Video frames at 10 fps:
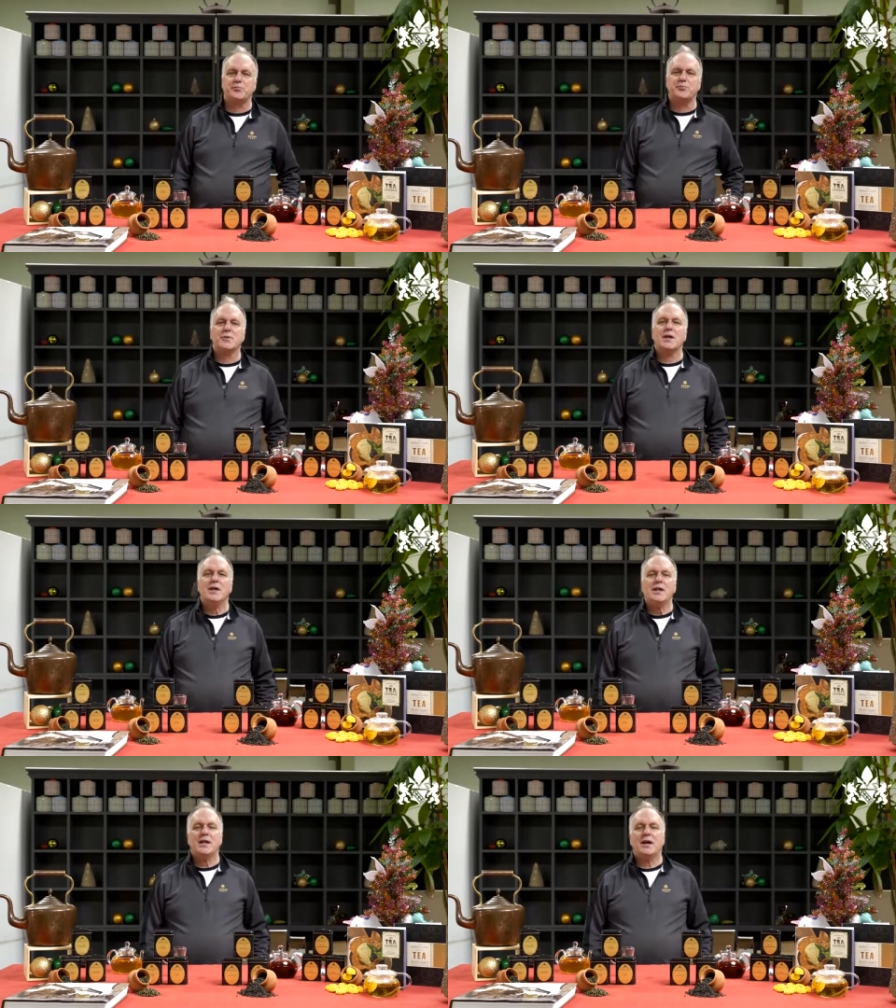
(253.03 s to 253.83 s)
Actually,
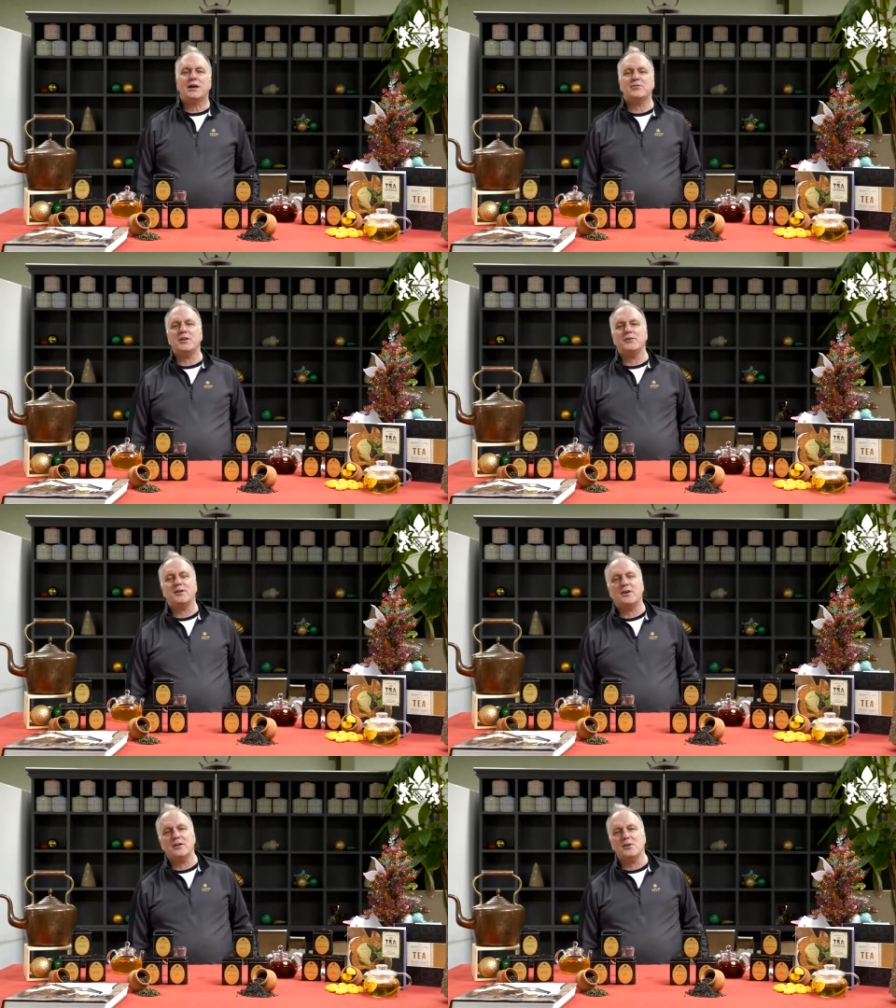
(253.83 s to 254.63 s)
they said it a little bit
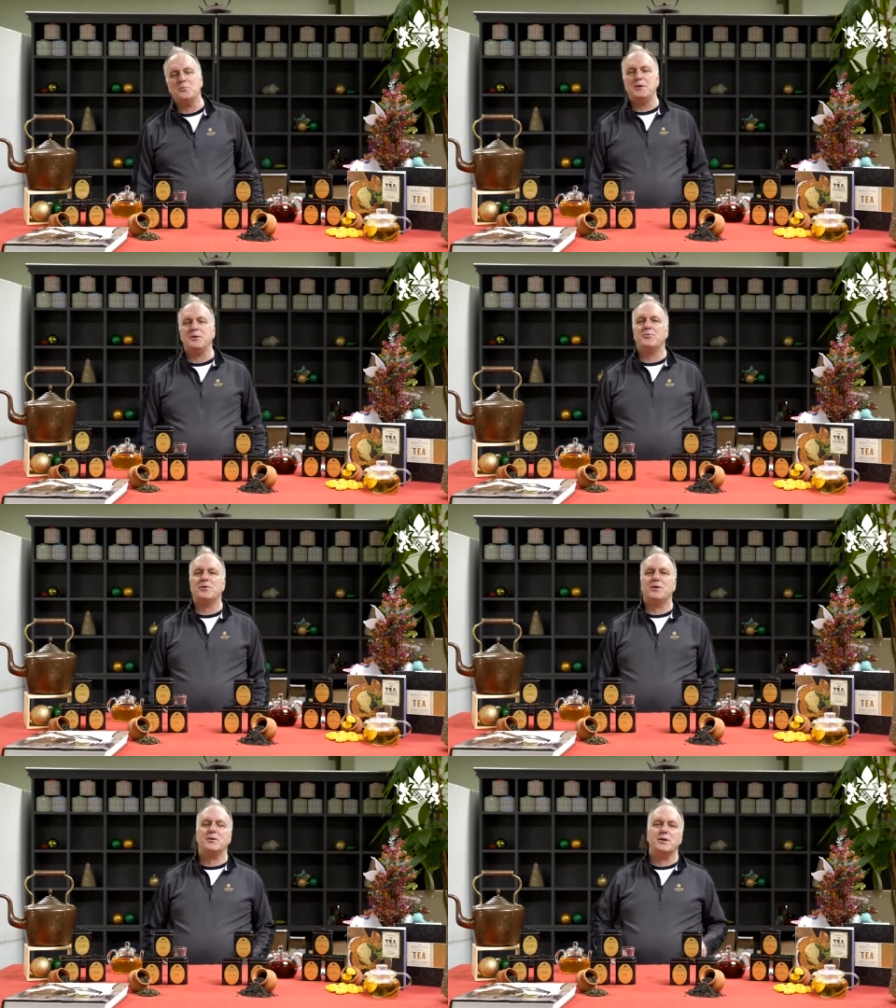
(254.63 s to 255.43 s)
differently, but
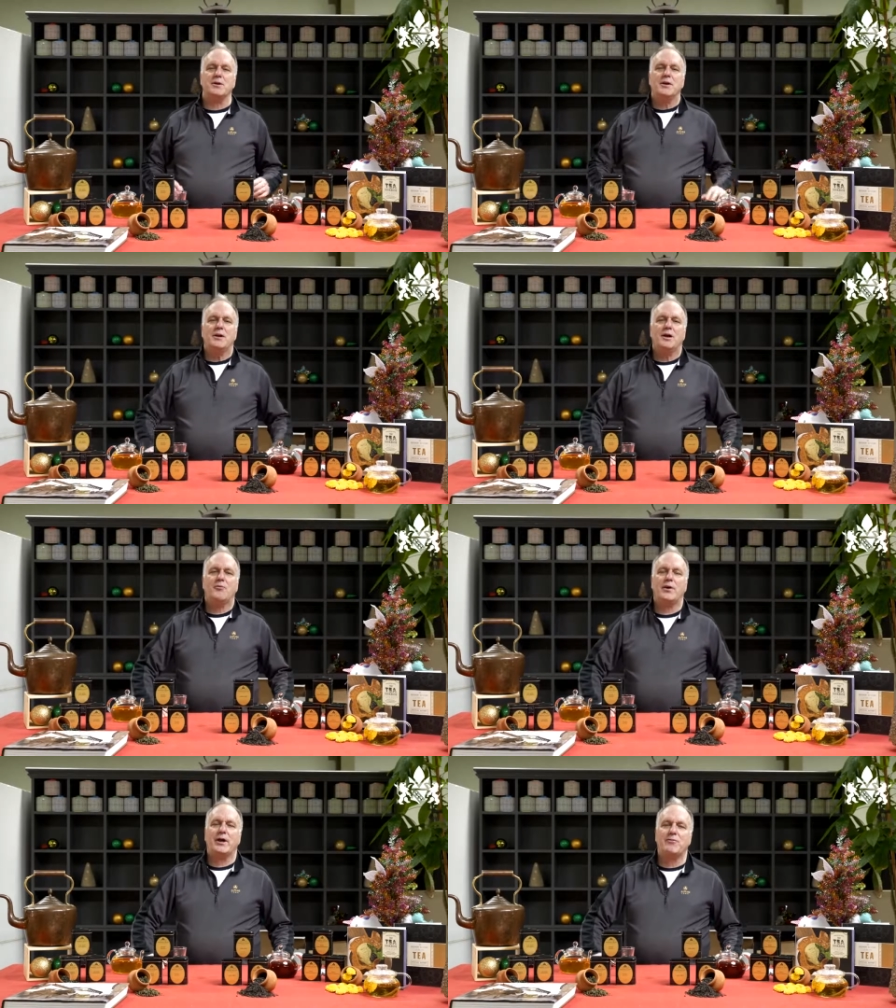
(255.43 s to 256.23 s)
when
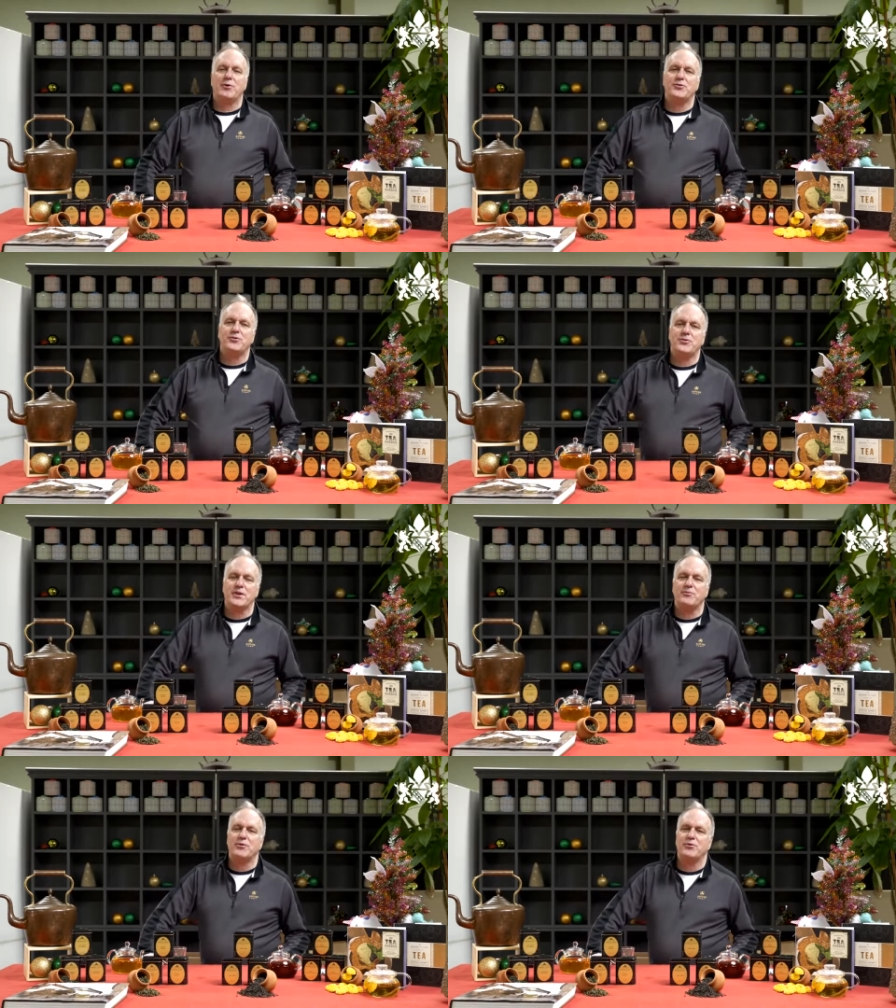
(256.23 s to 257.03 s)
they first said it,
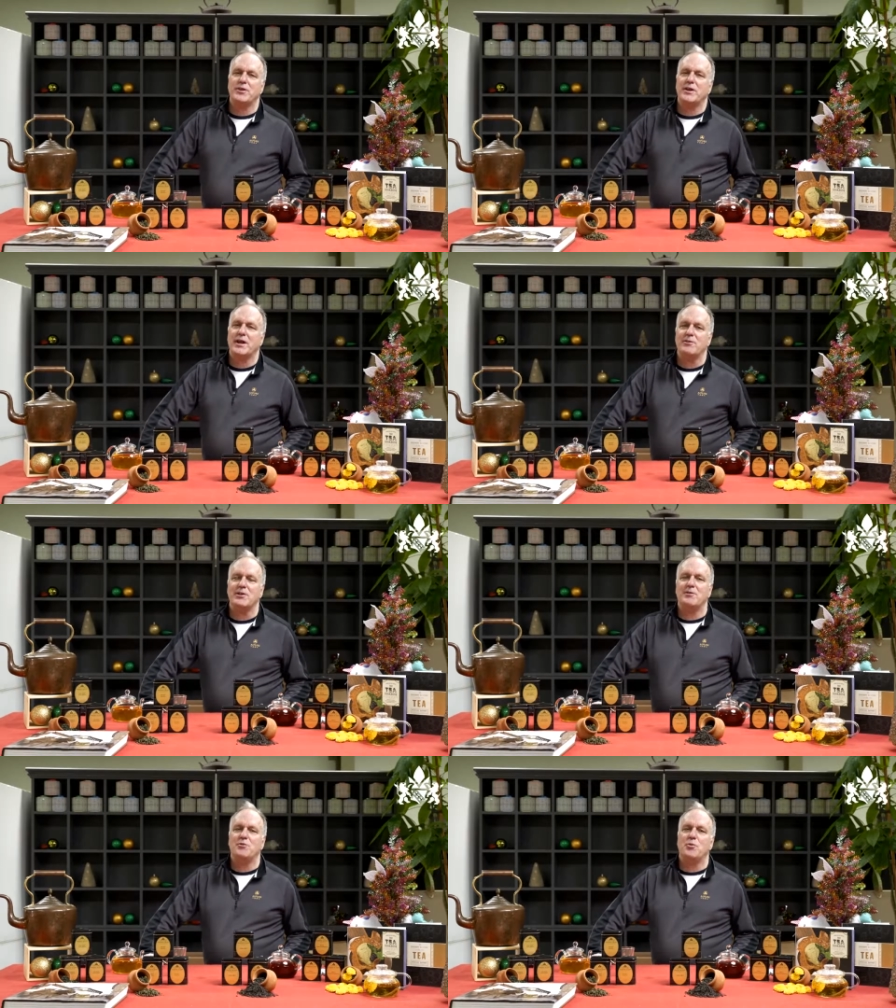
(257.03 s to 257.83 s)
I love the way it
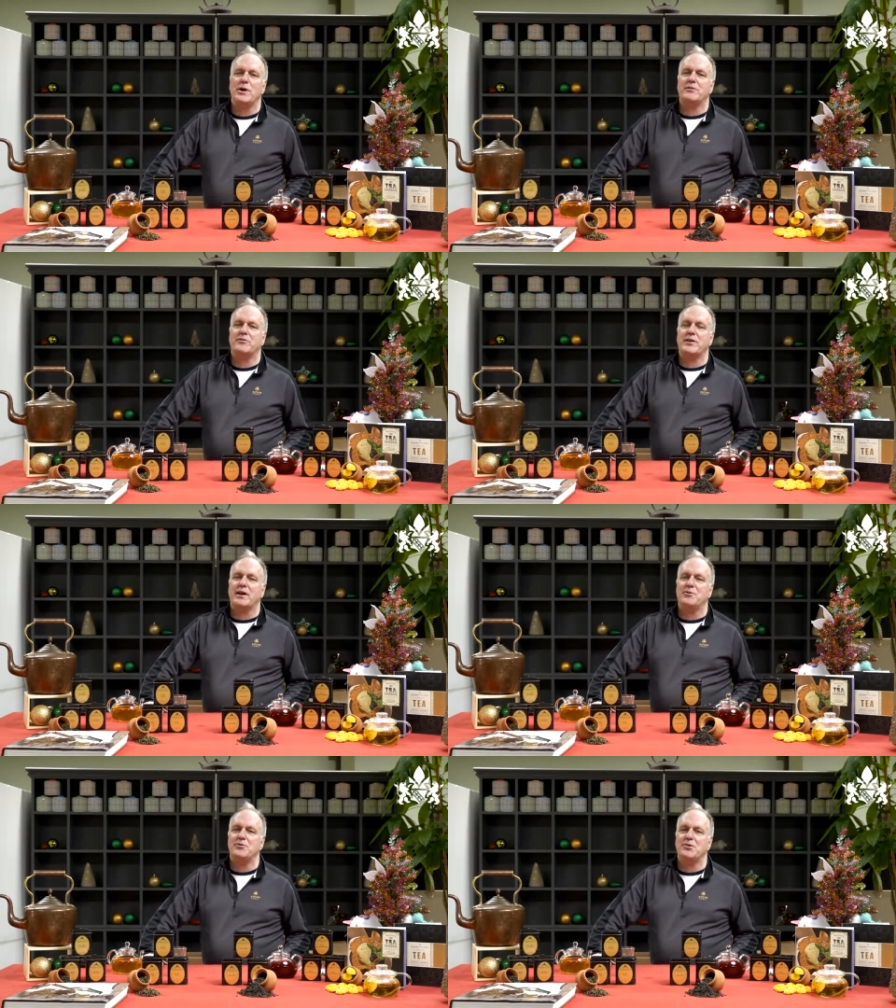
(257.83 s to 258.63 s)
sounds,
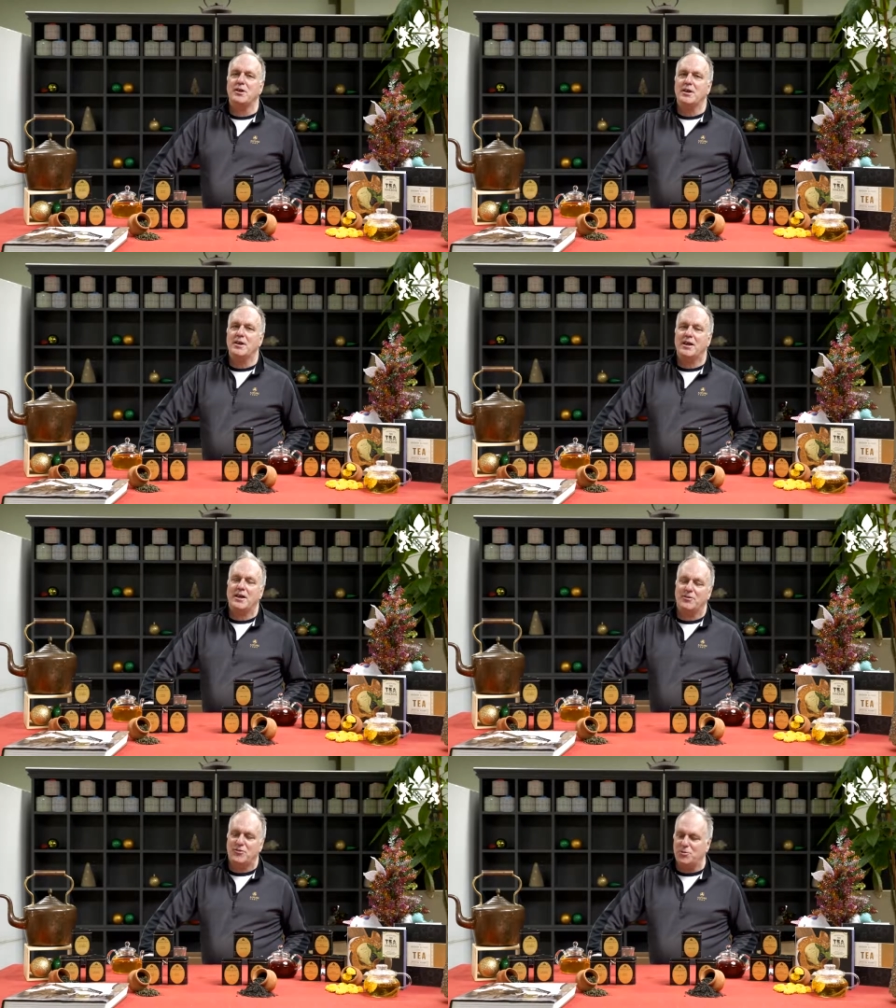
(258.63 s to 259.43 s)
and so we do
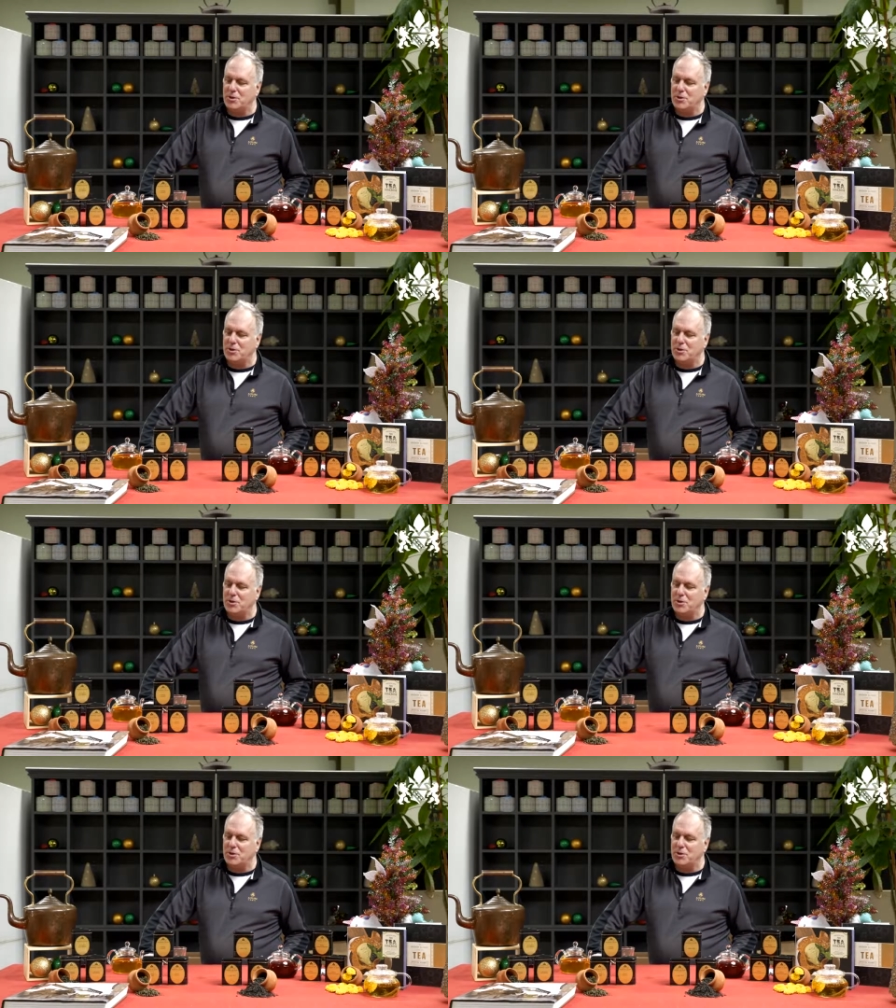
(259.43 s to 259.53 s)
that.